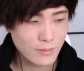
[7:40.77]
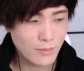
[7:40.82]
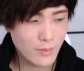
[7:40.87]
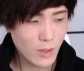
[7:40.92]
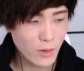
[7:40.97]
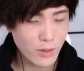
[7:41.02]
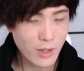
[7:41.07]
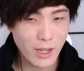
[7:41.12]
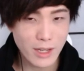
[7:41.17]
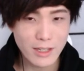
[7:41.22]

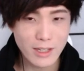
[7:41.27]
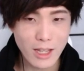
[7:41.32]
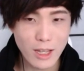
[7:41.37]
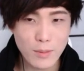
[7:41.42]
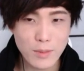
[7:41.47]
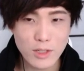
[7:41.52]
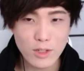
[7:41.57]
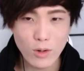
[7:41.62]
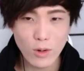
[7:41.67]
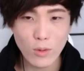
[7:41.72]
Okay,
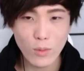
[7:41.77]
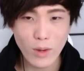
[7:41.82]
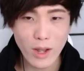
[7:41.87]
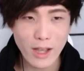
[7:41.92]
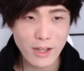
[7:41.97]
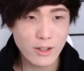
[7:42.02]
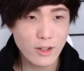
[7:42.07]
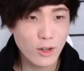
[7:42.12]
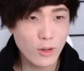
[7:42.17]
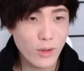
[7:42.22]
Nabby's going
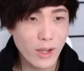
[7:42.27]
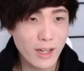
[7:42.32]
wacko.